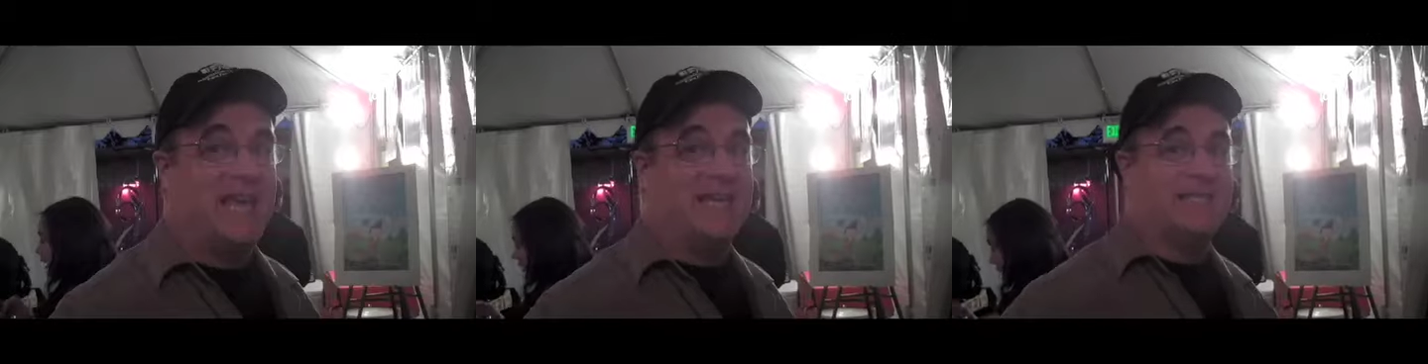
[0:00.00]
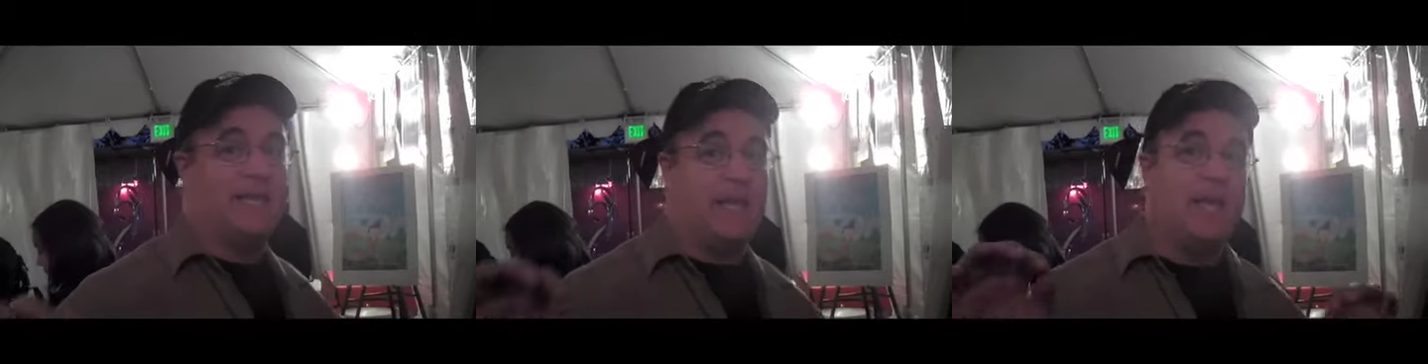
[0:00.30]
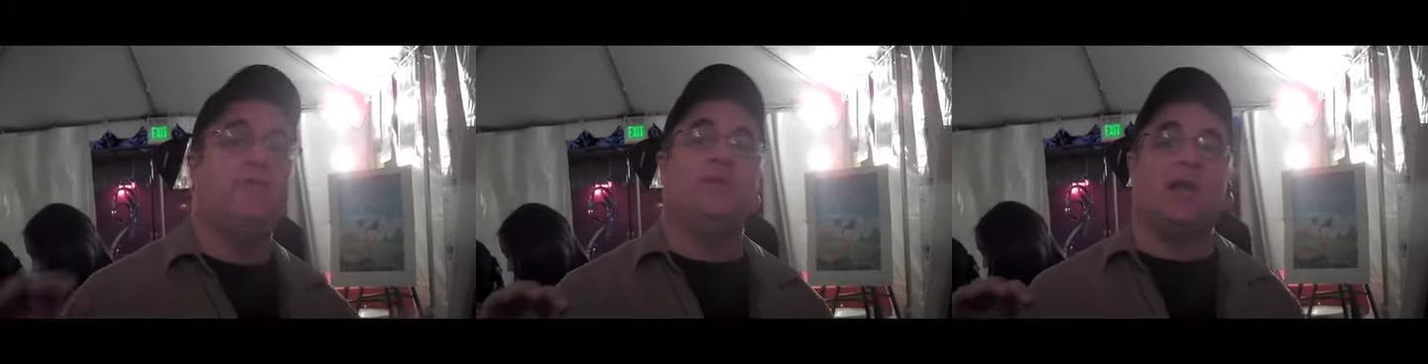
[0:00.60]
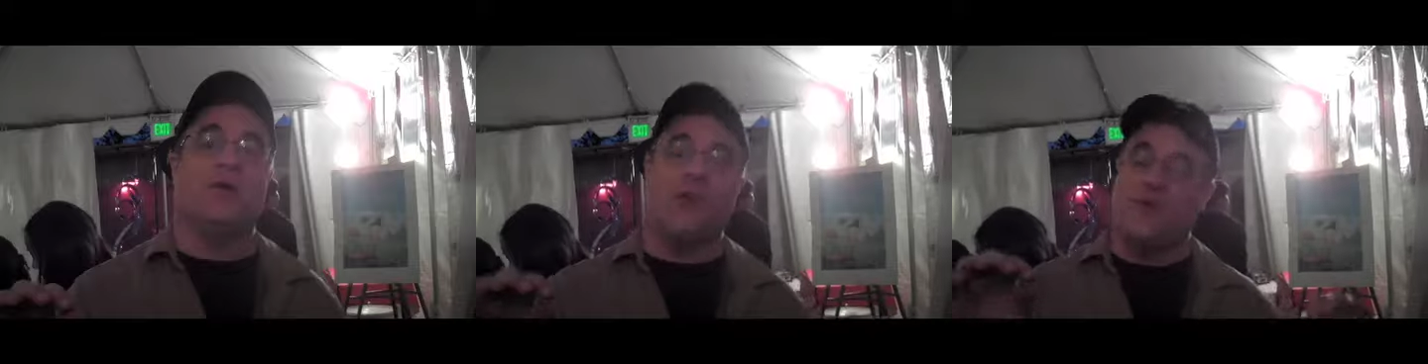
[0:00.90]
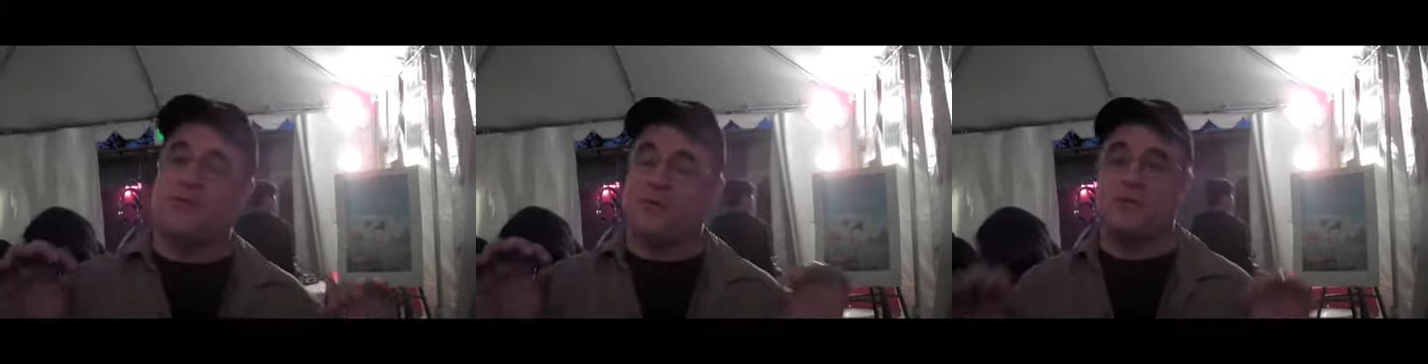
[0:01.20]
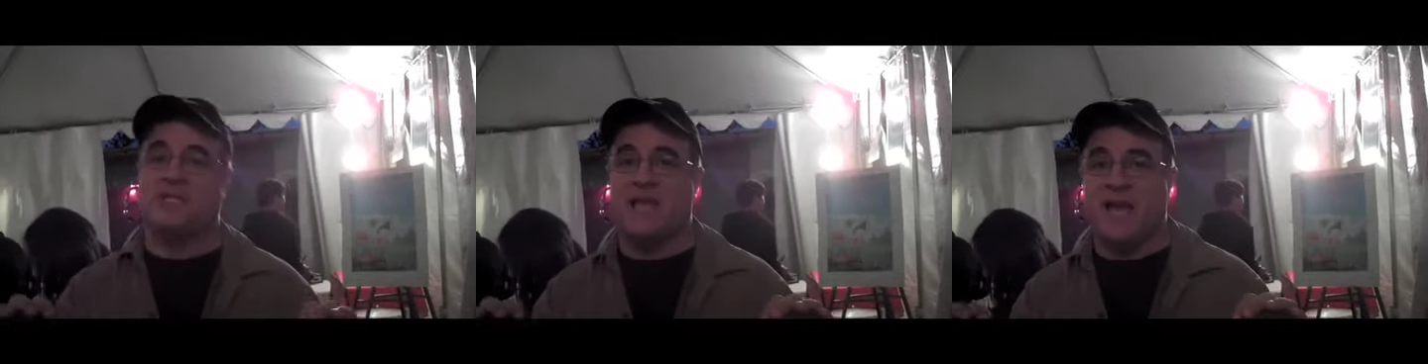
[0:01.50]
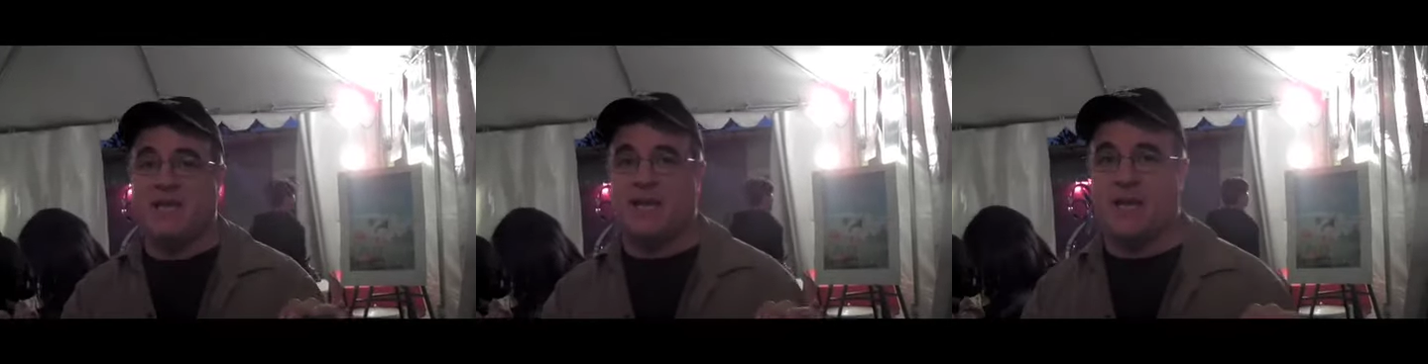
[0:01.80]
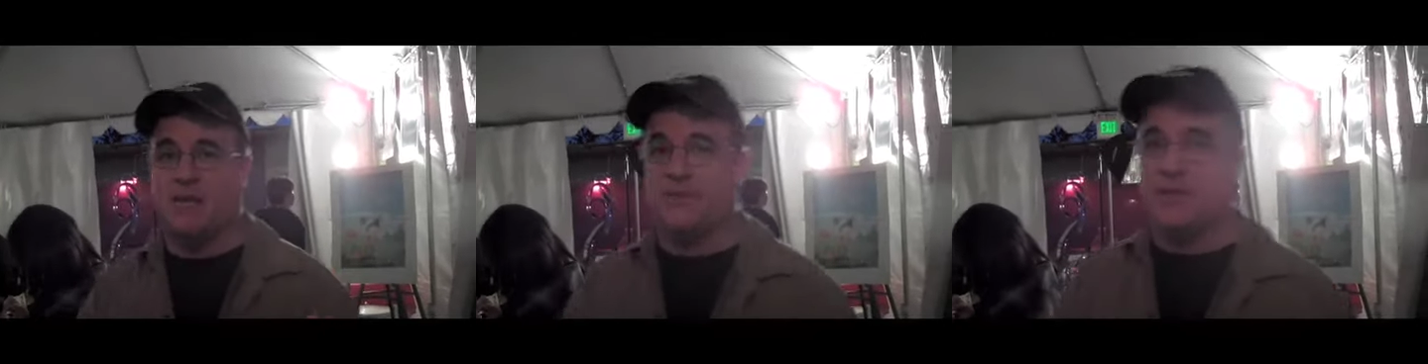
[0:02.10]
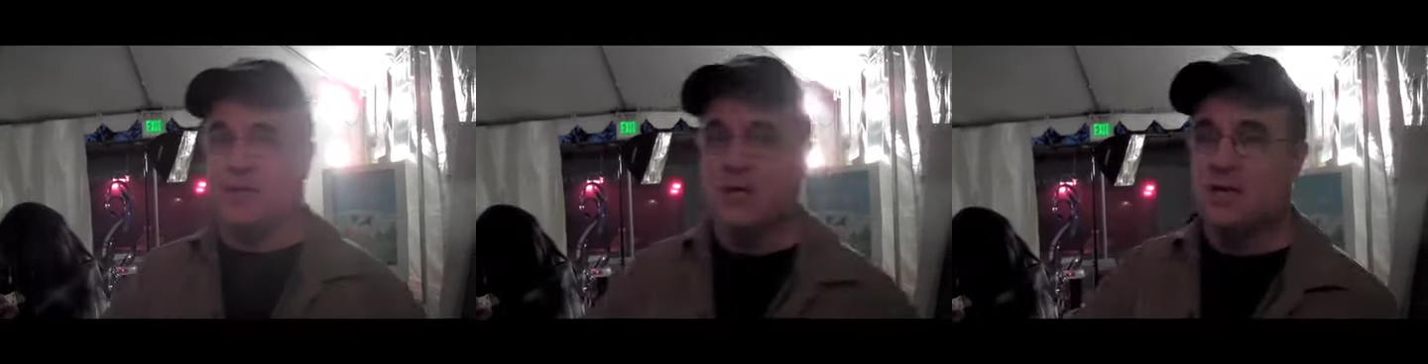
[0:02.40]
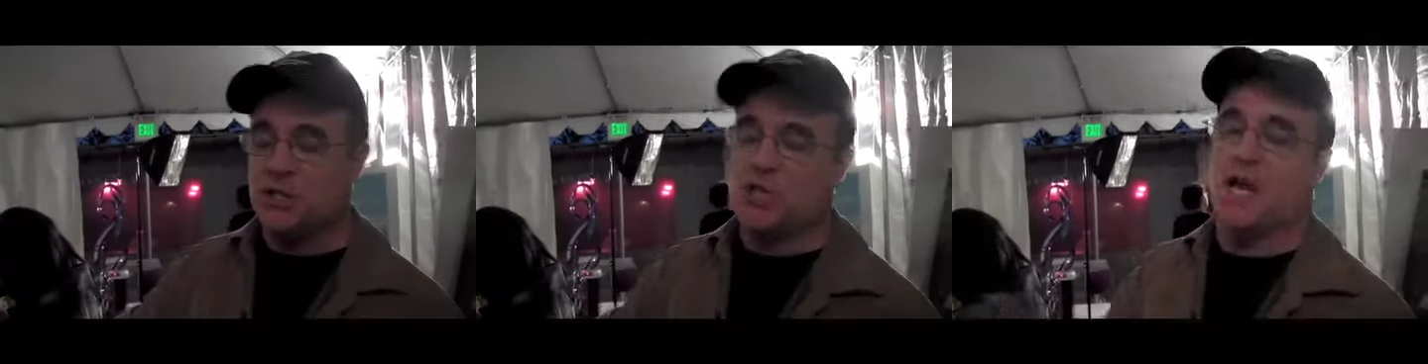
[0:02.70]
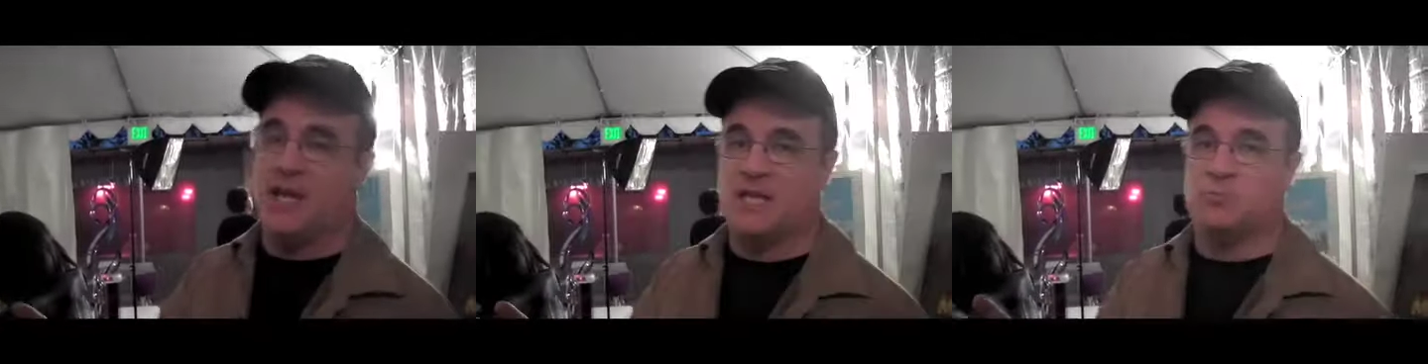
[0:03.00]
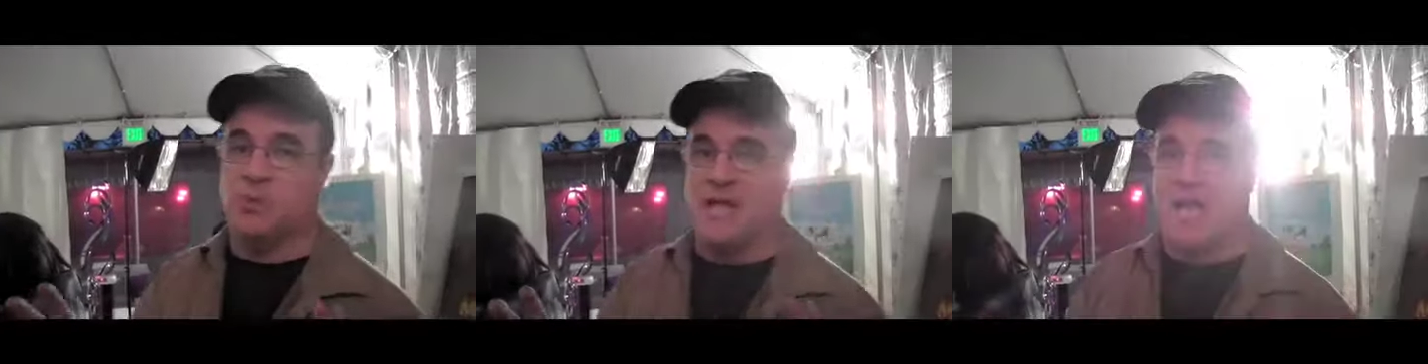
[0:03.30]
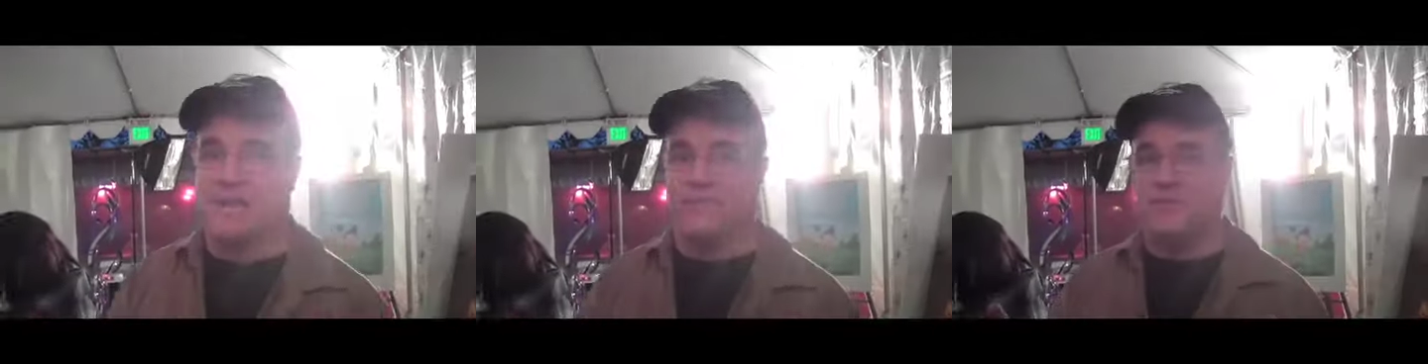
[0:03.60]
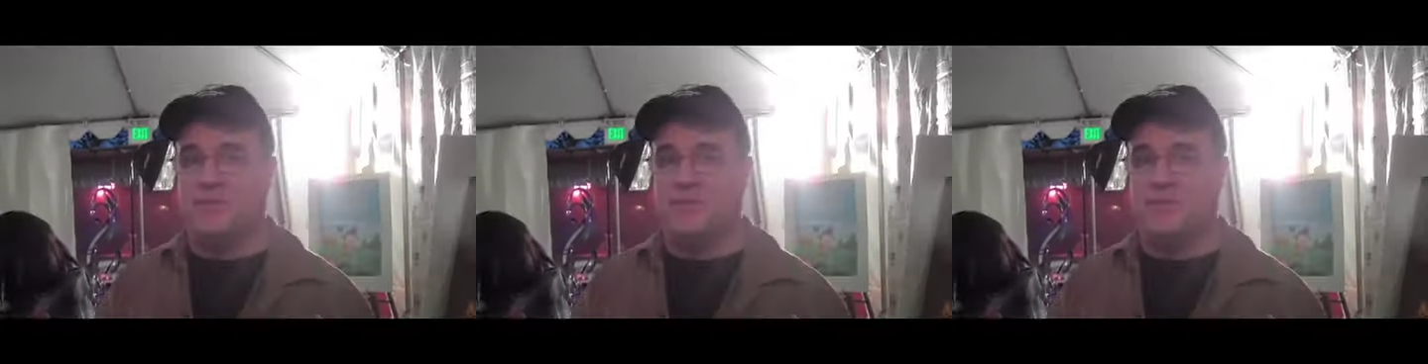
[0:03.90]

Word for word: It is the evening of our first day, the end of the Chinese block of